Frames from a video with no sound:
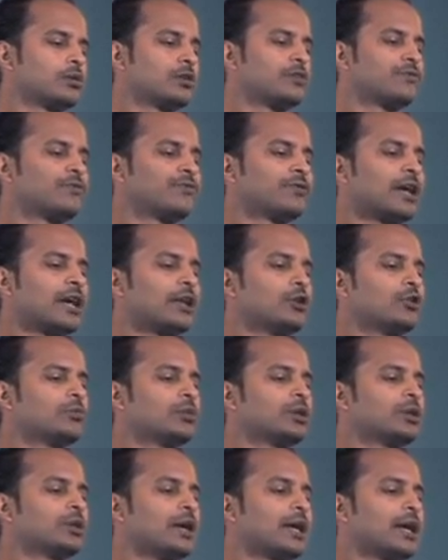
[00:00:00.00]
if
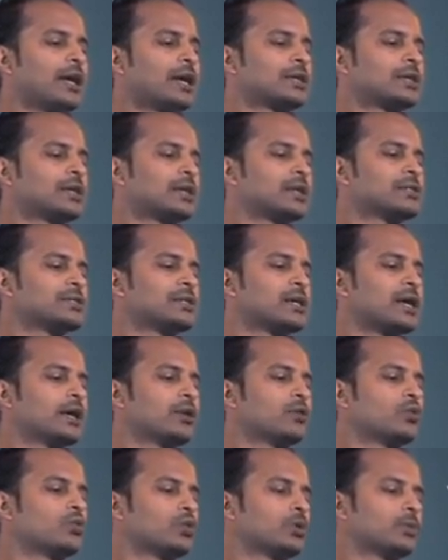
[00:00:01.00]
calomel act as an
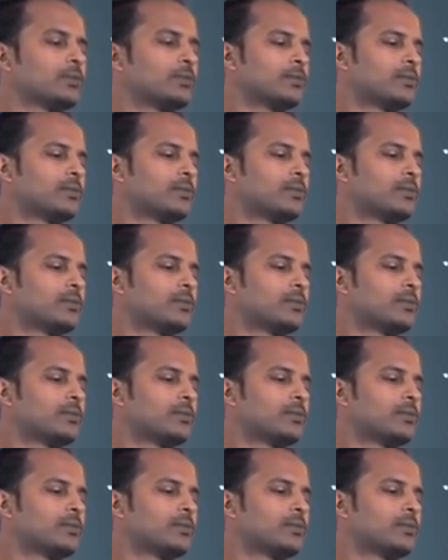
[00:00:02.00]
anode,